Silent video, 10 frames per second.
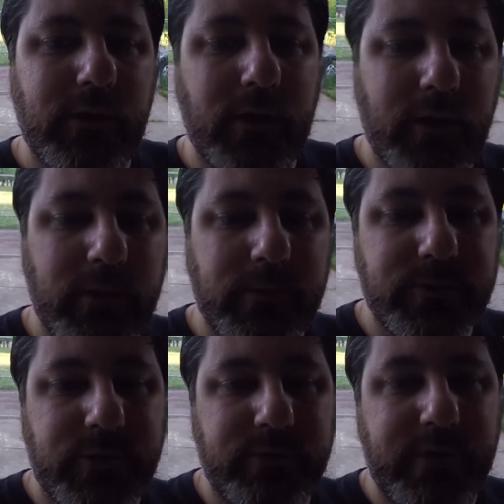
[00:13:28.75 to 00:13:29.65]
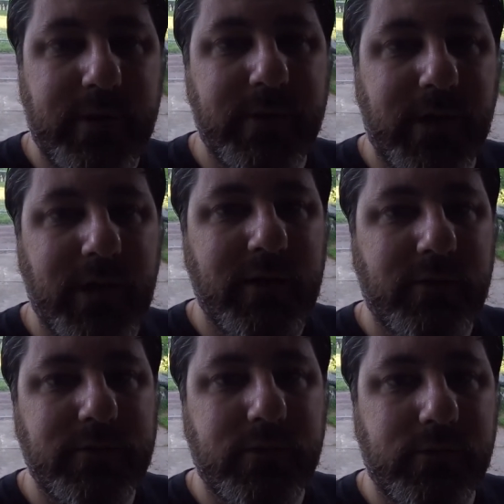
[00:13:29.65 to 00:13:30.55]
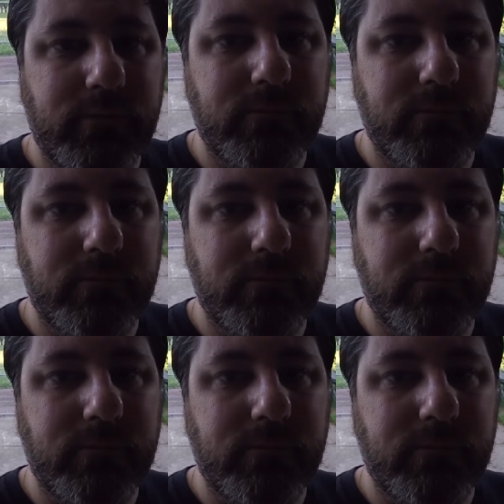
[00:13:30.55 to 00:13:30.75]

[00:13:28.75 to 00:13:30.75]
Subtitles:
I am a certified mechanic, so